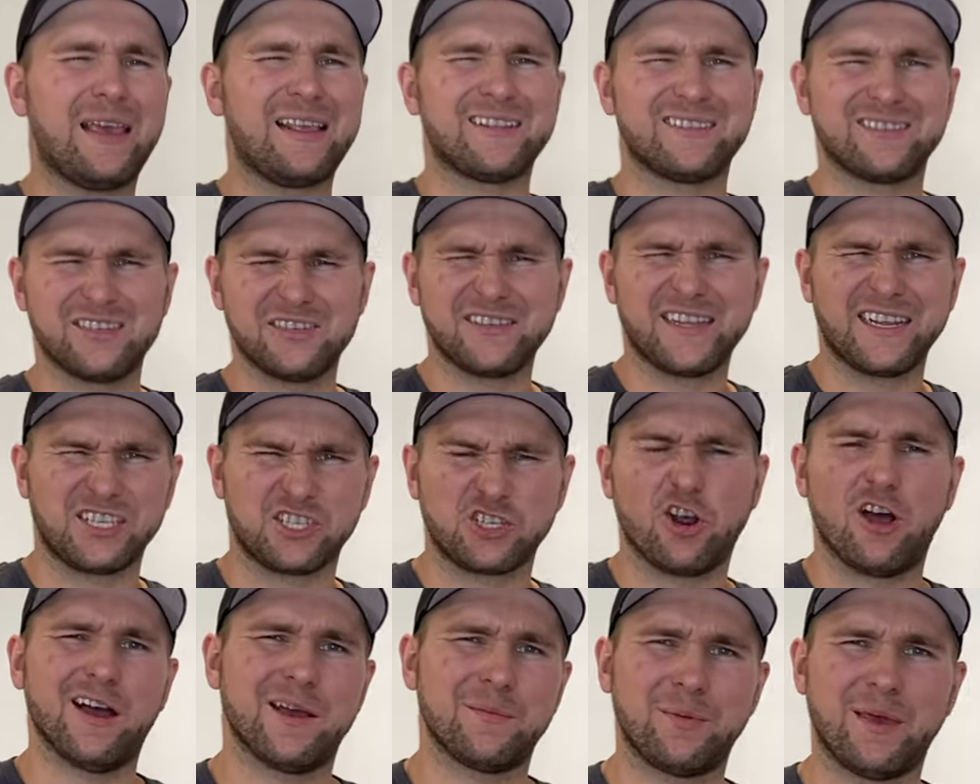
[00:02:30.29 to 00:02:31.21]
because there's like
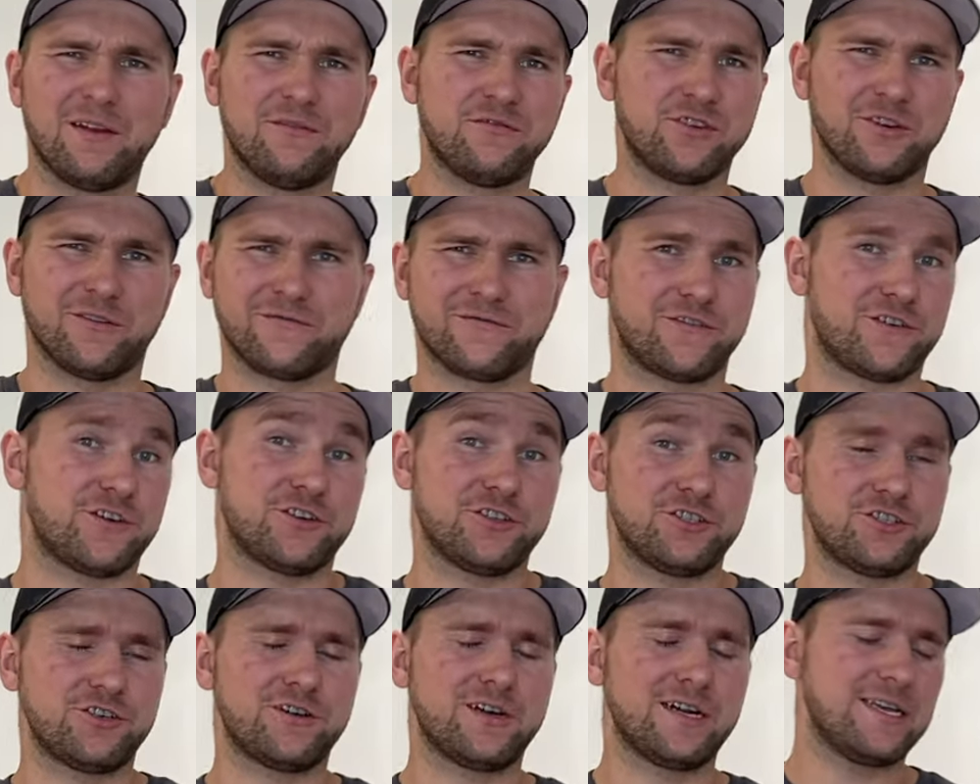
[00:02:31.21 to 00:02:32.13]
chalk paint for your
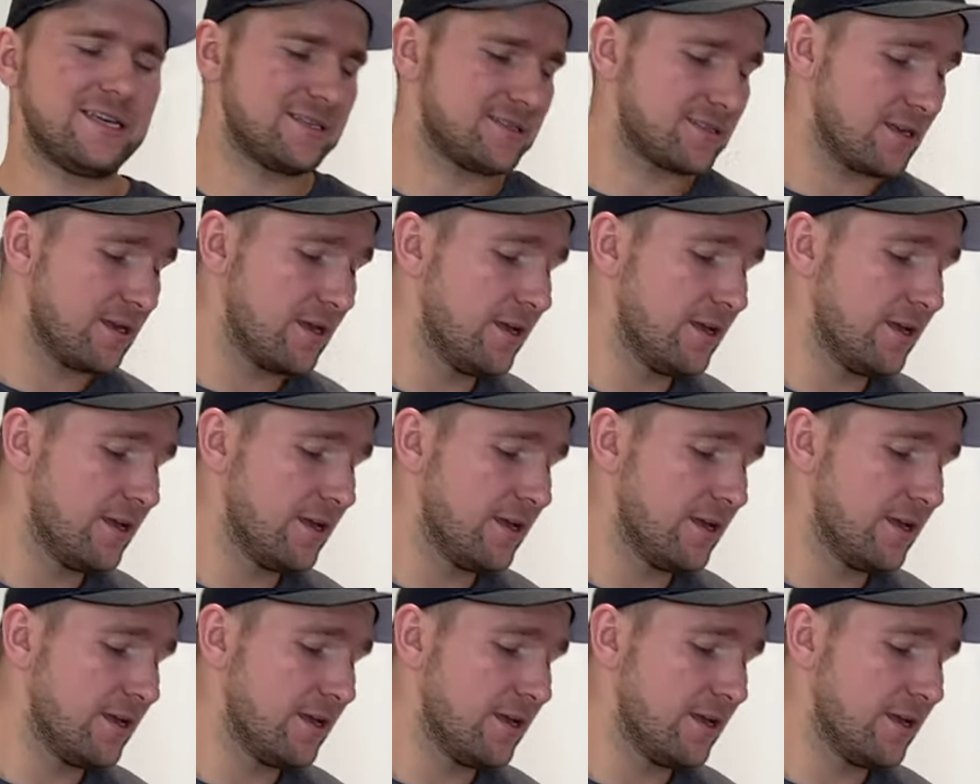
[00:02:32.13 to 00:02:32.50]
furniture, I guess.